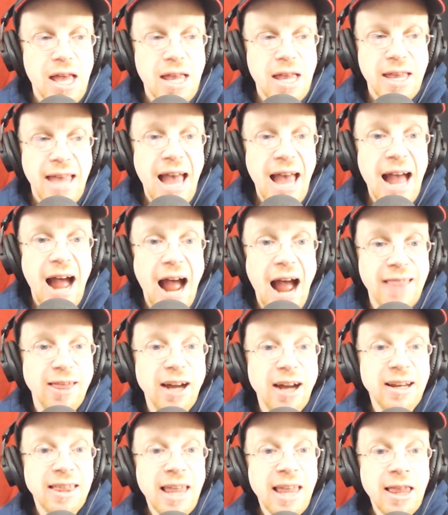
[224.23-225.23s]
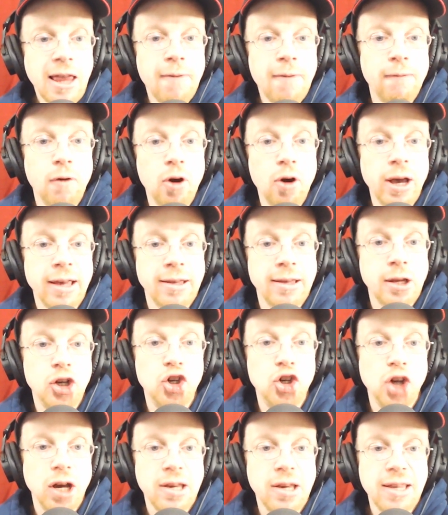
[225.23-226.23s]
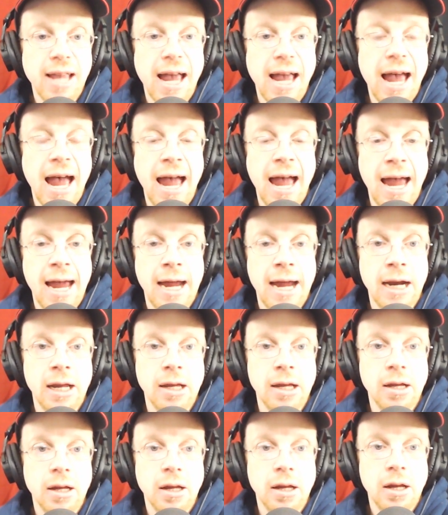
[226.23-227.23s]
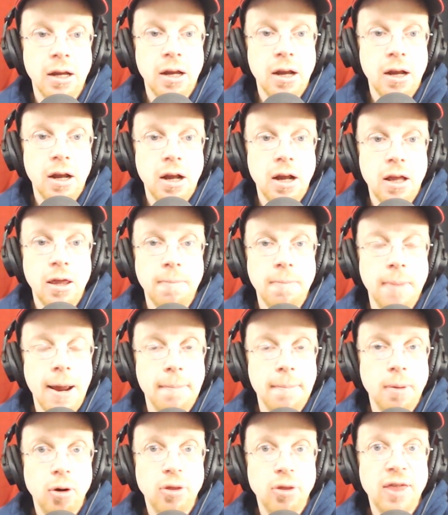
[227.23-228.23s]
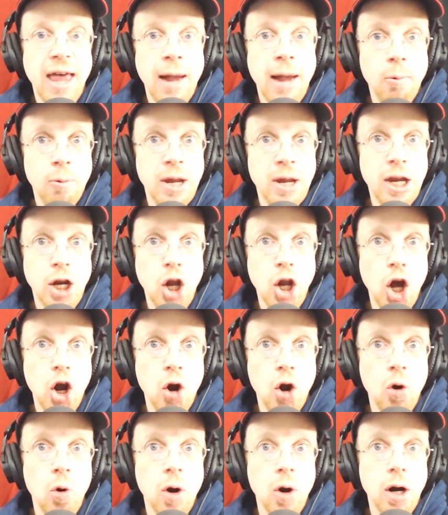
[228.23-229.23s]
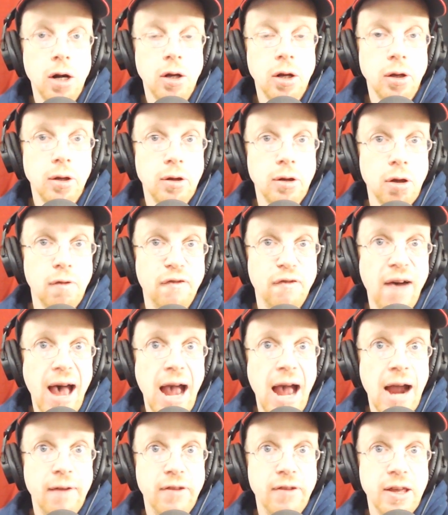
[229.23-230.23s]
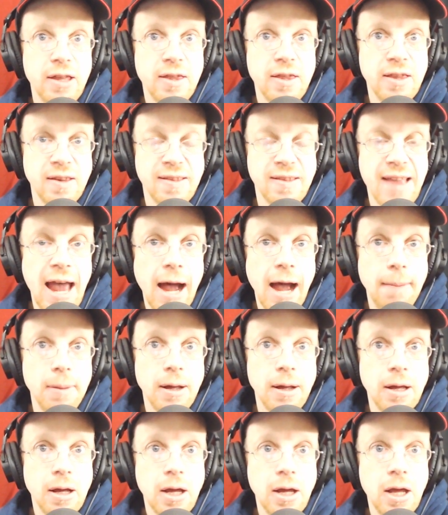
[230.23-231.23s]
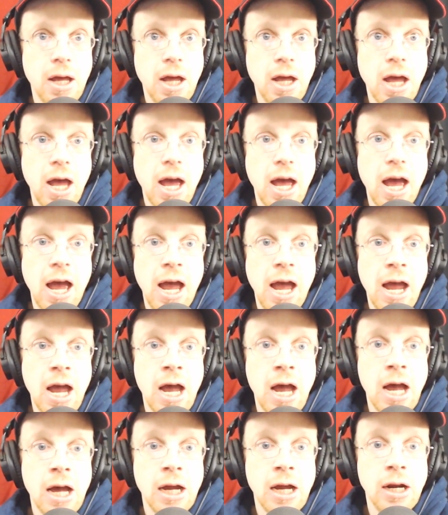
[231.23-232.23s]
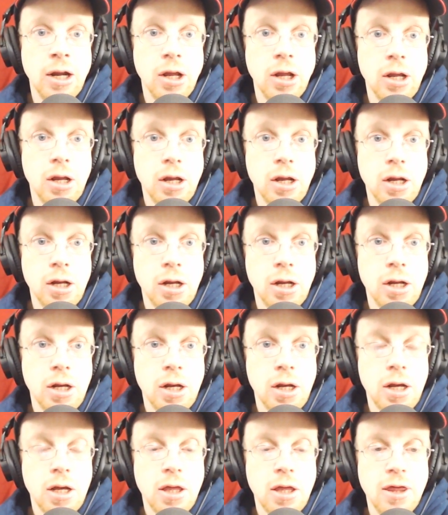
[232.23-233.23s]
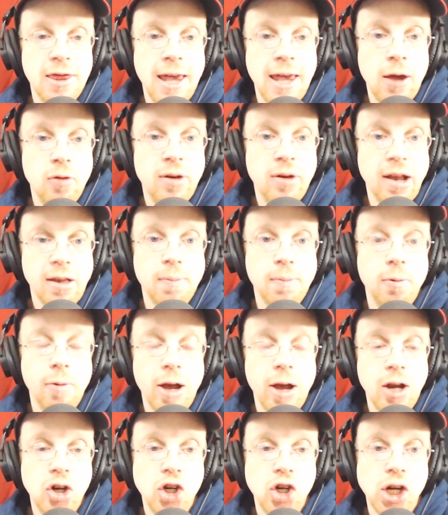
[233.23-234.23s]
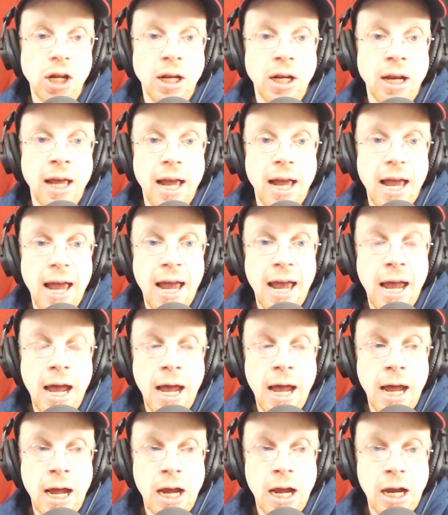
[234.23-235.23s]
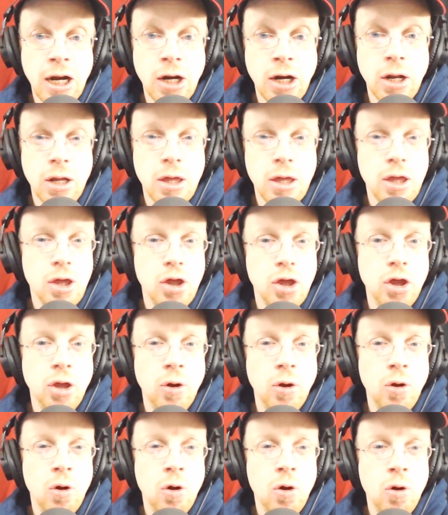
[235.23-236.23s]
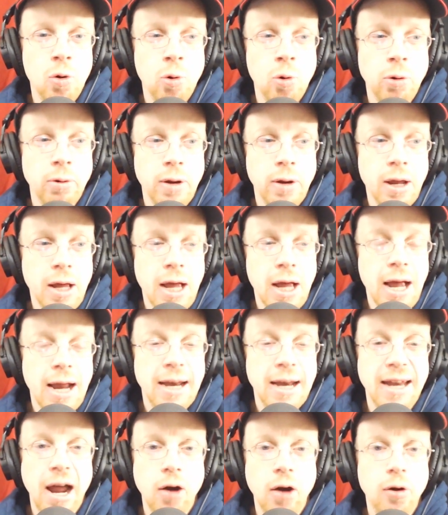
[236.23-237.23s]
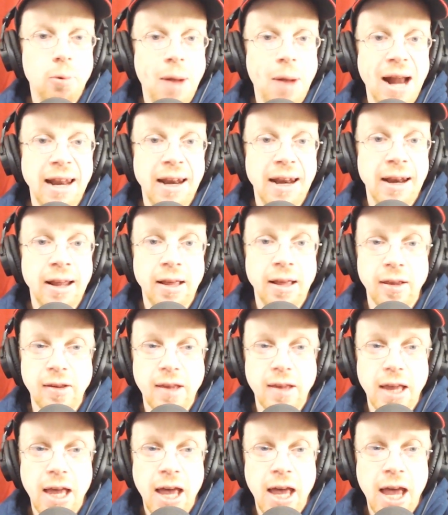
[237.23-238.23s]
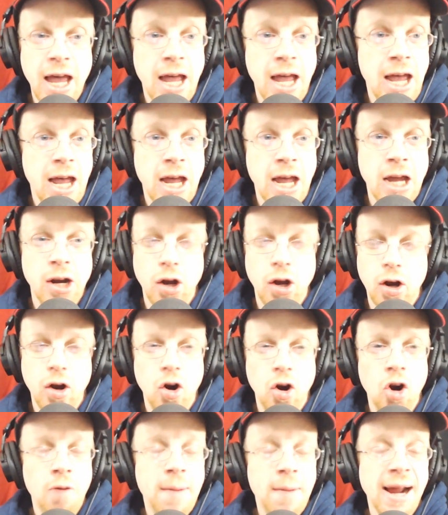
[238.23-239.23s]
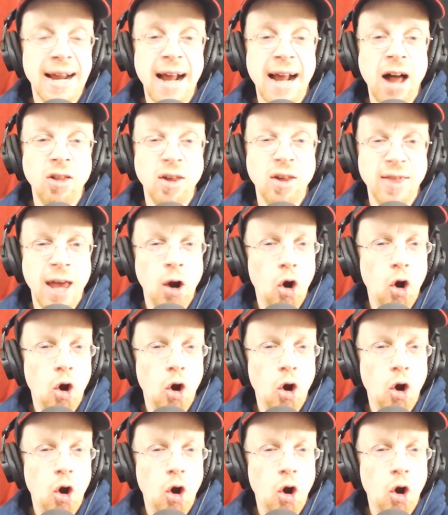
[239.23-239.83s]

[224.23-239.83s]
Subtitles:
yeah, I like that they focus just on the people that we know survived the snap and their desperation and their downtroddenness. And oh my golly, that